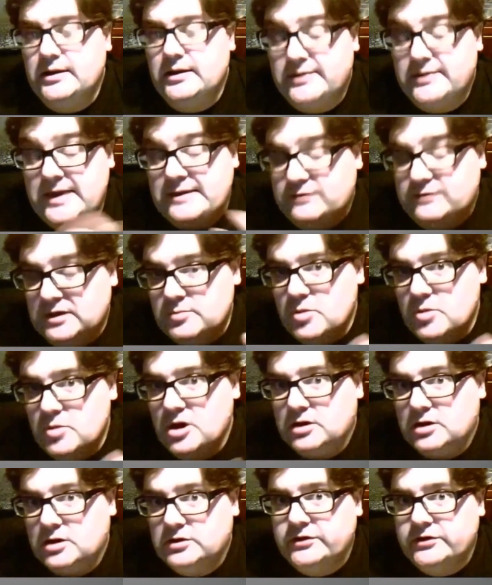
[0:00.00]
Thankfully,
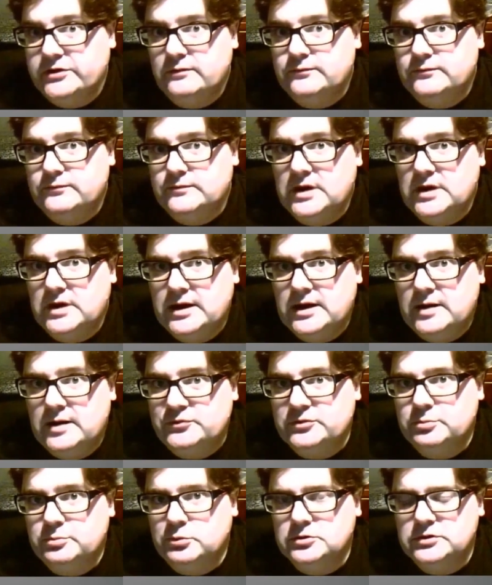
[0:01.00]
Microsoft
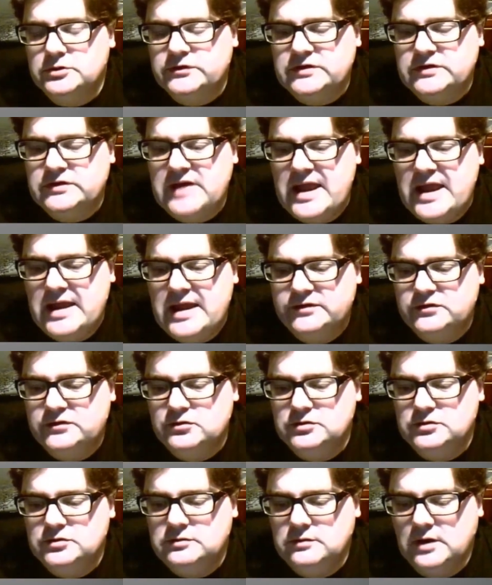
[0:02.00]
supports and has
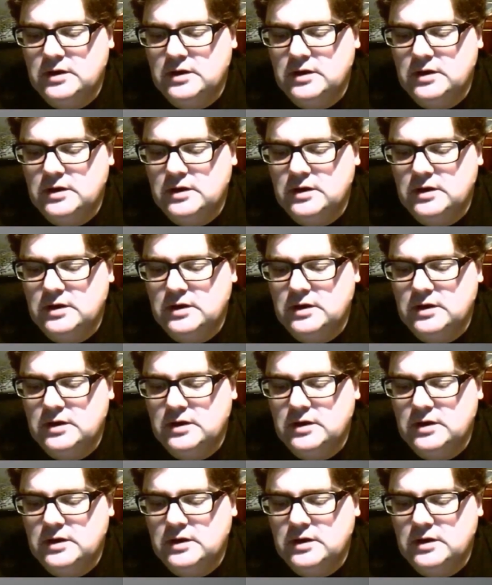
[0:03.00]
good